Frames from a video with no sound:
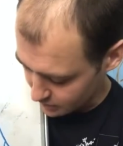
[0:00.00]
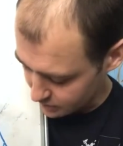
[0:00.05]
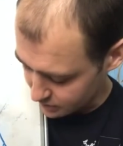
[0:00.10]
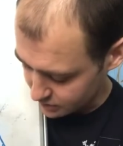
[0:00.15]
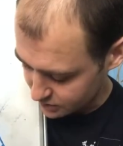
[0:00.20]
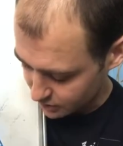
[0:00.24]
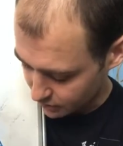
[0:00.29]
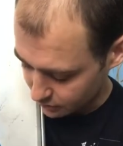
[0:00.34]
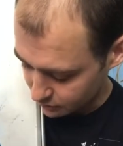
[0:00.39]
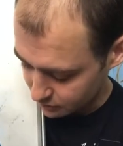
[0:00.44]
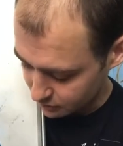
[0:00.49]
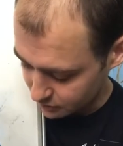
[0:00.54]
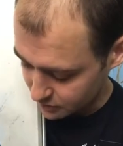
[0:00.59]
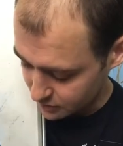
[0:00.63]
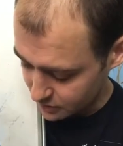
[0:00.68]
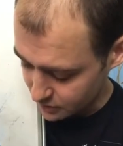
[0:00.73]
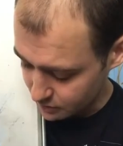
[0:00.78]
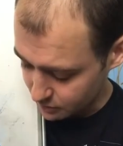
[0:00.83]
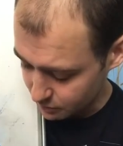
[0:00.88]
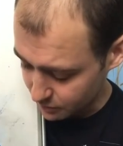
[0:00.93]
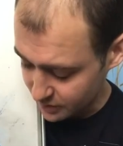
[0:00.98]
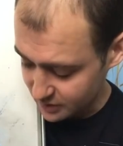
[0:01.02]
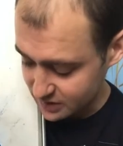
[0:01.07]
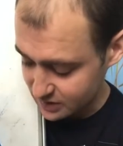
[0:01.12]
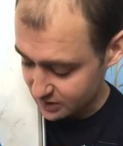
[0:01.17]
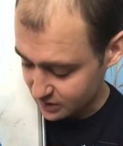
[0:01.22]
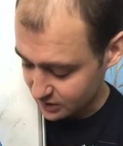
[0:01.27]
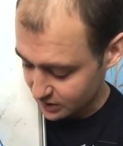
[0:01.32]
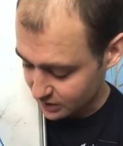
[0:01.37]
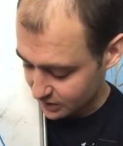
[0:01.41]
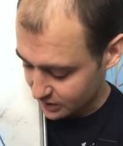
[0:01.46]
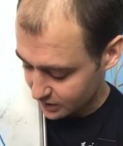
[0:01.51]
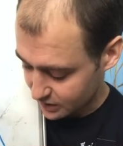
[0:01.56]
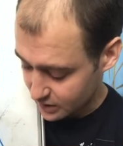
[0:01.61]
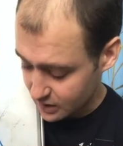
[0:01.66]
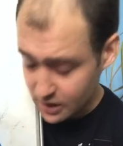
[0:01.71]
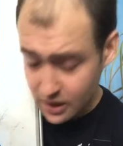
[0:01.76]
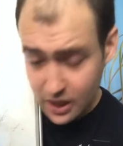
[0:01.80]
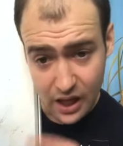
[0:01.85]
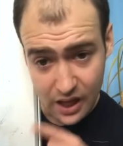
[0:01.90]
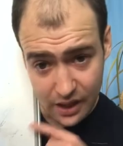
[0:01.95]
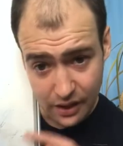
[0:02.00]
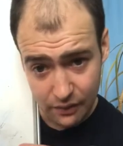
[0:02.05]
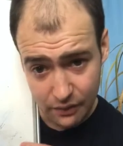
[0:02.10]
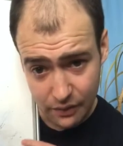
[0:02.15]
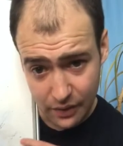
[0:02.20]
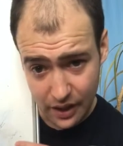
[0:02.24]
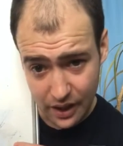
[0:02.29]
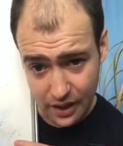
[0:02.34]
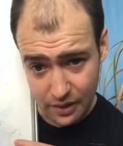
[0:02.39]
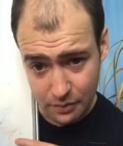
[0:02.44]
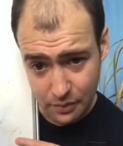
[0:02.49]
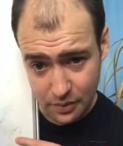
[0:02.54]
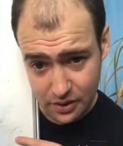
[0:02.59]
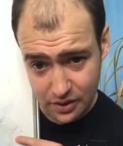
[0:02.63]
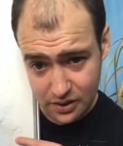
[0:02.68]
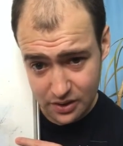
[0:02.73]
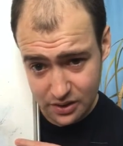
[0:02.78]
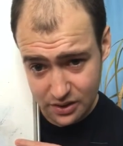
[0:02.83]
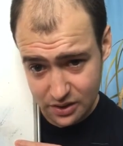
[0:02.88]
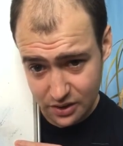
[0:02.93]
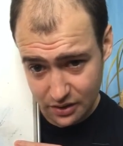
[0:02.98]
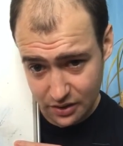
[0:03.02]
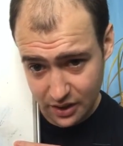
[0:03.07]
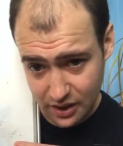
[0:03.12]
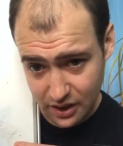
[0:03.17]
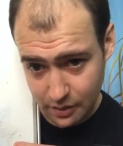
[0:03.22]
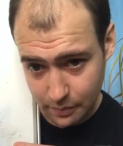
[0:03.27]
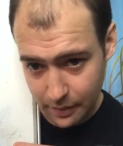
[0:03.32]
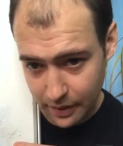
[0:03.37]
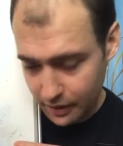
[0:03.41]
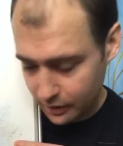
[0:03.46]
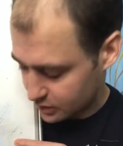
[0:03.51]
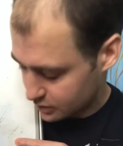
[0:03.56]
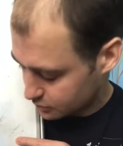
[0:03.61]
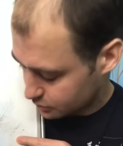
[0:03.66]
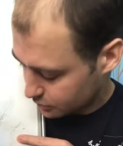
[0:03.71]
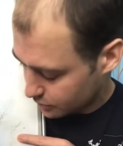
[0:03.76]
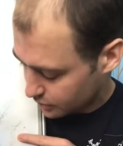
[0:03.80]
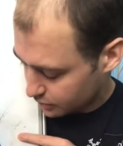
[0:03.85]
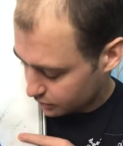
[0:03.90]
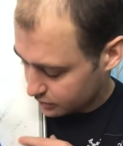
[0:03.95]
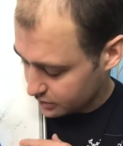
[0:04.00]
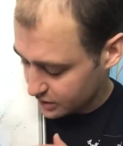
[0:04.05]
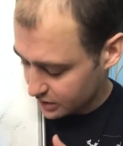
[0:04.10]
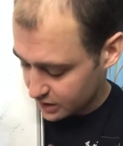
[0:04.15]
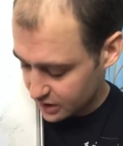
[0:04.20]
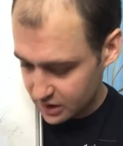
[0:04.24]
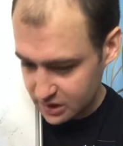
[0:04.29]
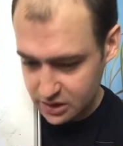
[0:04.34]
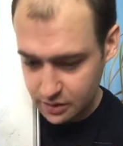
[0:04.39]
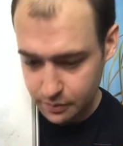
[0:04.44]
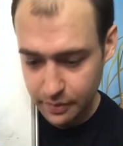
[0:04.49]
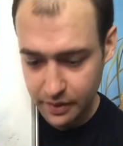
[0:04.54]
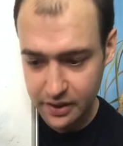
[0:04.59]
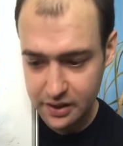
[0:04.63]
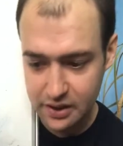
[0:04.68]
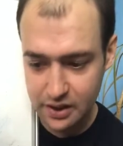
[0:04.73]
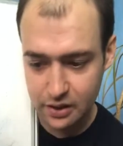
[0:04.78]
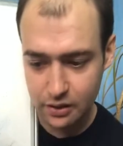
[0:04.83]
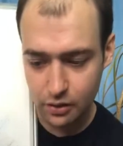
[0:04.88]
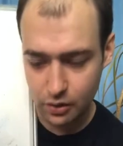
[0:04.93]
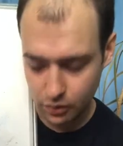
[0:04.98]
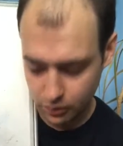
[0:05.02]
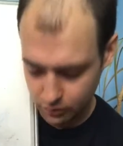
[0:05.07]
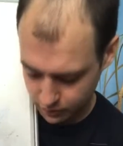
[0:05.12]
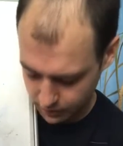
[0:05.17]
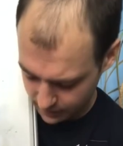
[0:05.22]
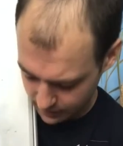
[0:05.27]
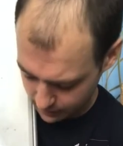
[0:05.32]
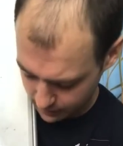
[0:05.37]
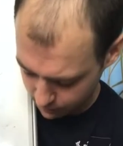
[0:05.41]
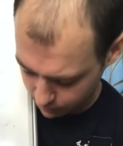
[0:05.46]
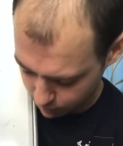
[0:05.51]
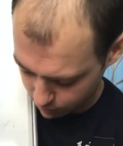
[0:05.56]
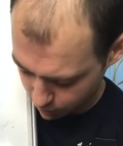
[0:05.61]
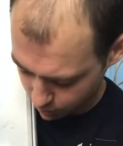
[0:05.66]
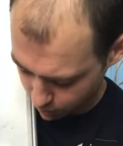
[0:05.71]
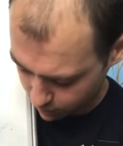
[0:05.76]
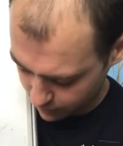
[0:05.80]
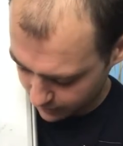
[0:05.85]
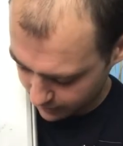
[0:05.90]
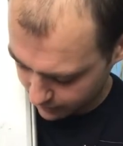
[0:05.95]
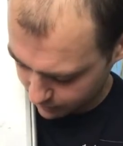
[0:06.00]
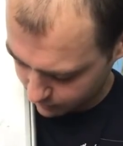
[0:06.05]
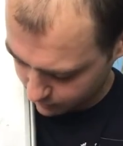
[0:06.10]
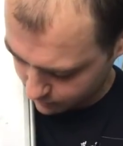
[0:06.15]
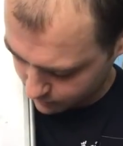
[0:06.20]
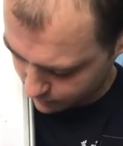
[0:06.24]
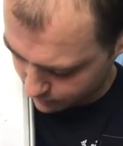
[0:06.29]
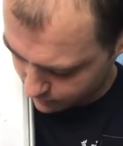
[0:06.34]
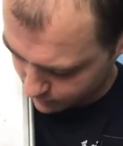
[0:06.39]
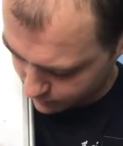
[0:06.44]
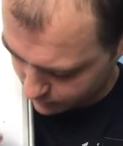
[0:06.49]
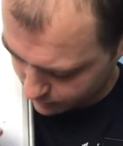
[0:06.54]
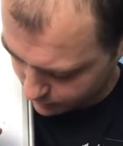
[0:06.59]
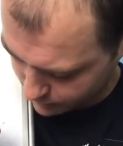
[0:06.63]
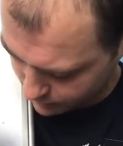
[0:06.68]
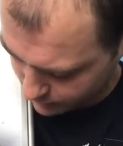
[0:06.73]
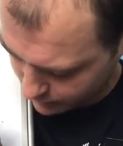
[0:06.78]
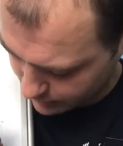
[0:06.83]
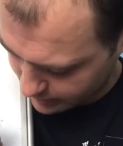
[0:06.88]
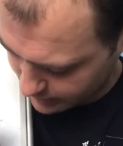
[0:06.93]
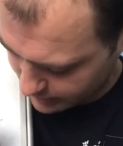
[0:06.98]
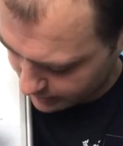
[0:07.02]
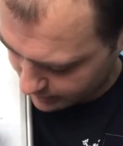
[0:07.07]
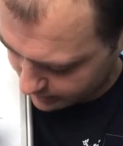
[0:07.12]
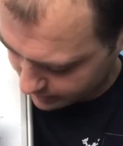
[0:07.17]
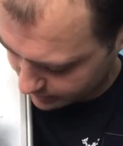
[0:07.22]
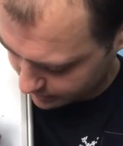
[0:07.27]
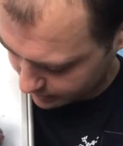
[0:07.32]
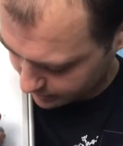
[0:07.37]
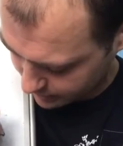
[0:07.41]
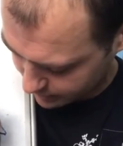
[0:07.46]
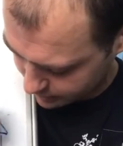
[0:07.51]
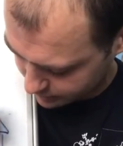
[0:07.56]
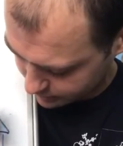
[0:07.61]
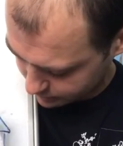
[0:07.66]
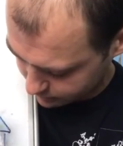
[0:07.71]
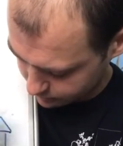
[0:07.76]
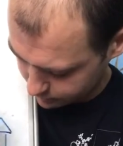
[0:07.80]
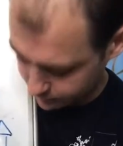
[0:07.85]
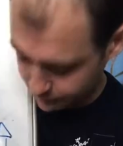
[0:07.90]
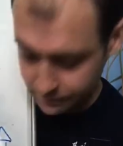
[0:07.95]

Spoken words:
So basically another element to think about as well is depending on how high the neck is,